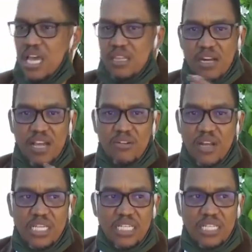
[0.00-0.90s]
and the
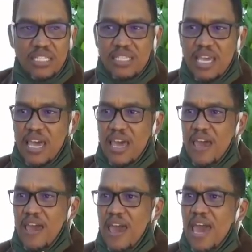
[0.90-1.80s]
regulations,
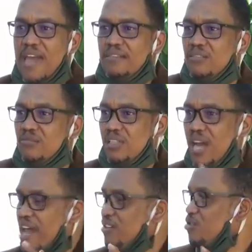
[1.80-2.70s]
and
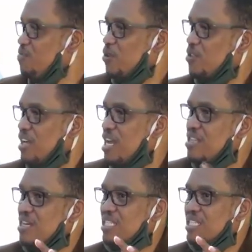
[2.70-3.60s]
tried to
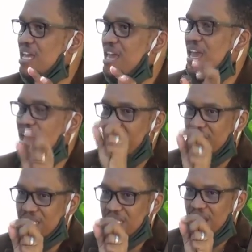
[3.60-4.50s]
portray this
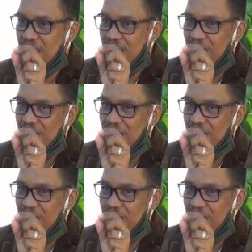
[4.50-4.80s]
as